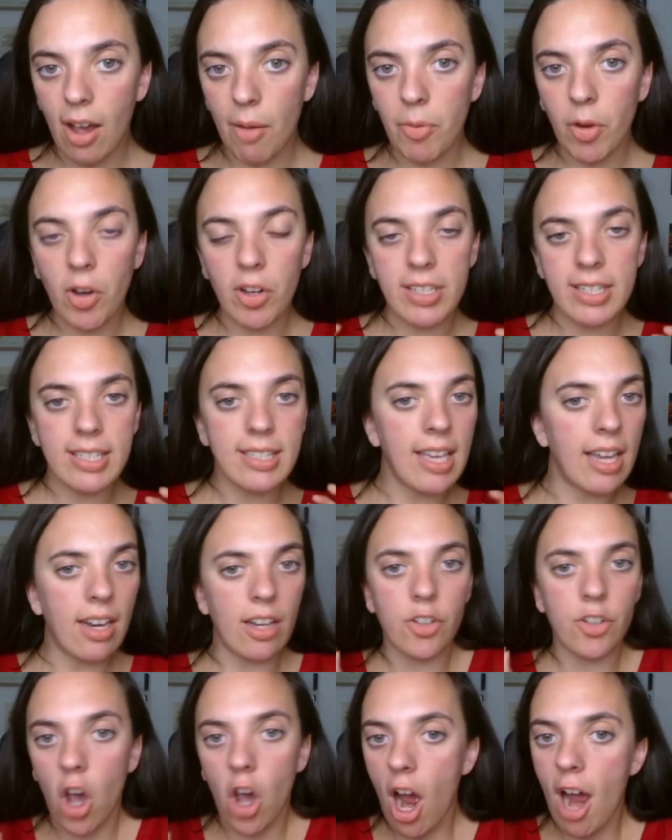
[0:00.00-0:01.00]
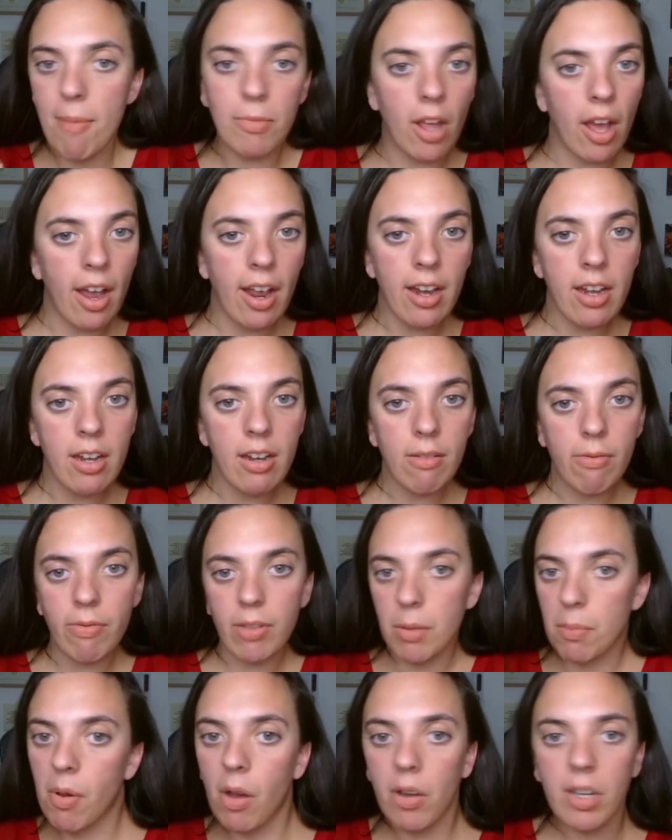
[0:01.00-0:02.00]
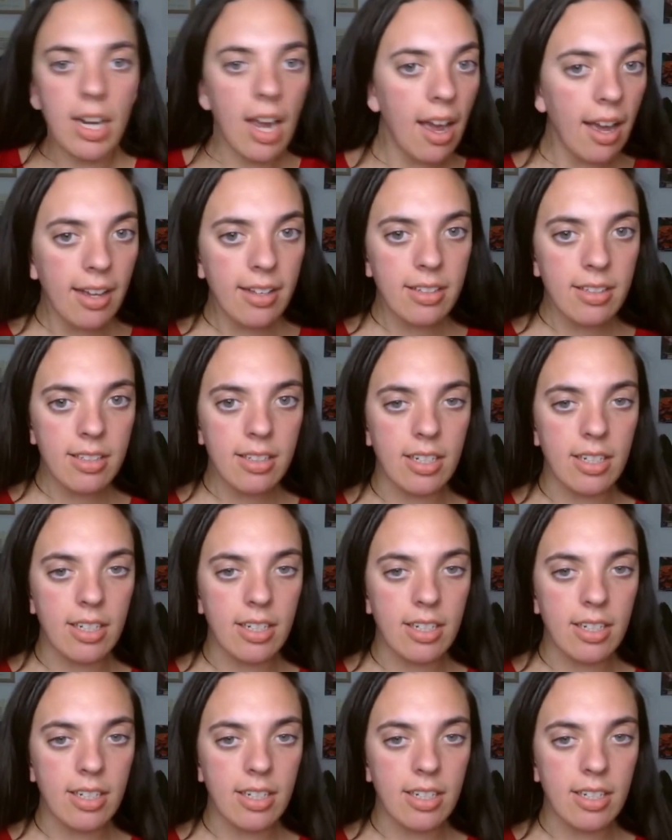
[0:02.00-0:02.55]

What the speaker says: timeline for the podcast